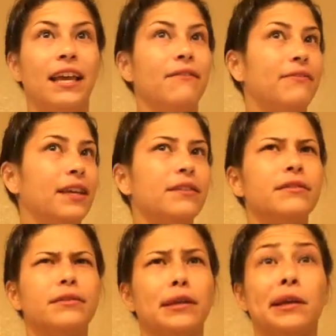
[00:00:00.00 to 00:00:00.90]
It
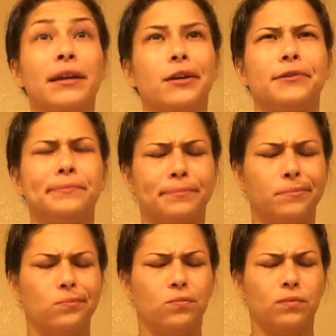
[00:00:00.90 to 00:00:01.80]
feels, you know,
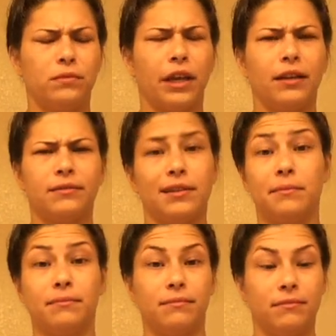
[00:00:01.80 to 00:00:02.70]
like
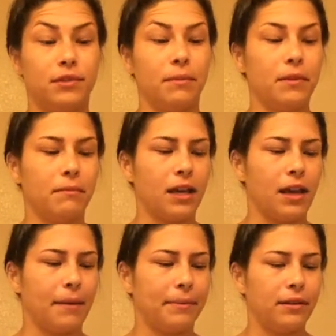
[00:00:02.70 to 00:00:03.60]
something might
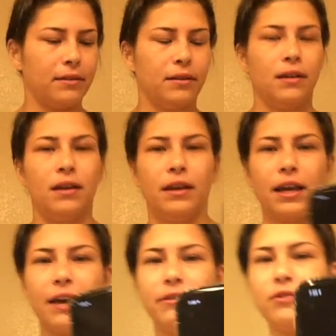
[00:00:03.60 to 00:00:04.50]
happen.
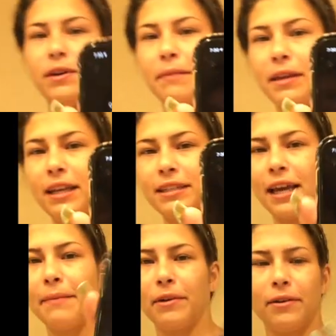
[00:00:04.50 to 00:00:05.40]
I have a 20-minute
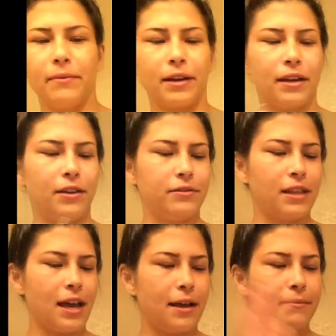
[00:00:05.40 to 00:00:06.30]
timer. We're gonna use
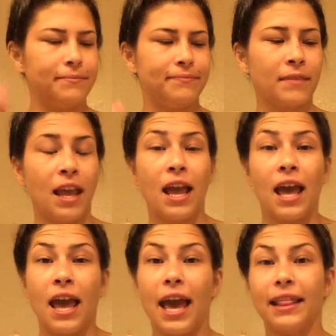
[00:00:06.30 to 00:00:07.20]
that.
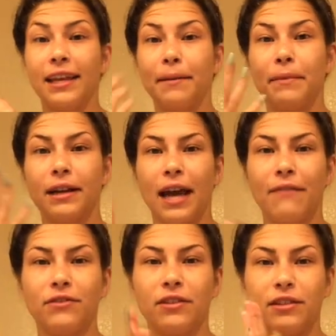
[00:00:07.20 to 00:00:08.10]
And then I'm gonna,
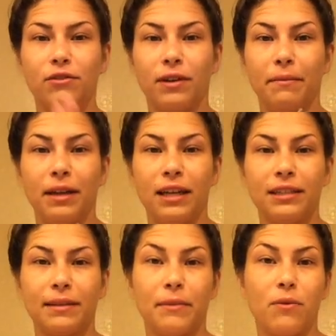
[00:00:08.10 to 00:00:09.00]
after these 20
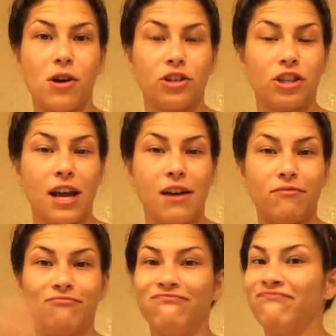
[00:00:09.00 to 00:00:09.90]
minutes, I'm gonna wash it
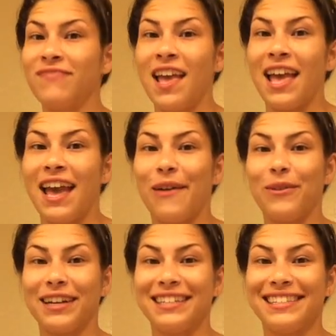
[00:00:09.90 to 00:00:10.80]
out, and
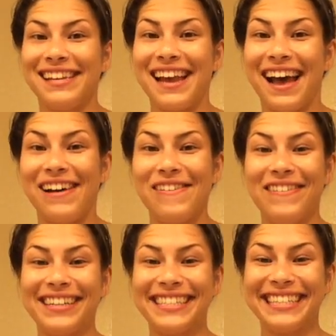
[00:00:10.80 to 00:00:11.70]
we're gonna see
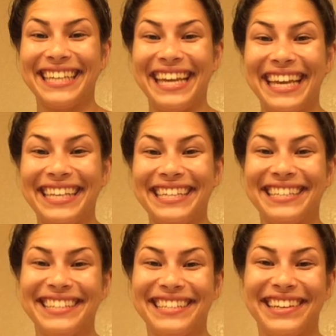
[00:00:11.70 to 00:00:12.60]
how it
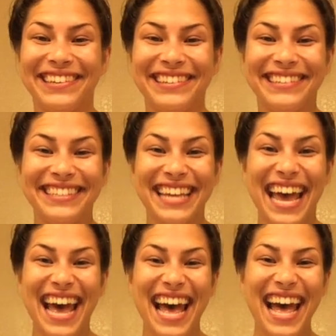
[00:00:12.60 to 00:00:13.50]
turns
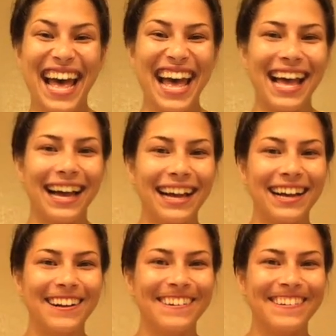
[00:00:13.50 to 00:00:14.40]

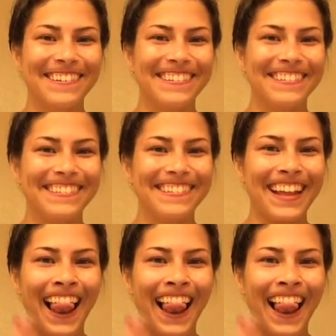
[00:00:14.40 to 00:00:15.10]
out.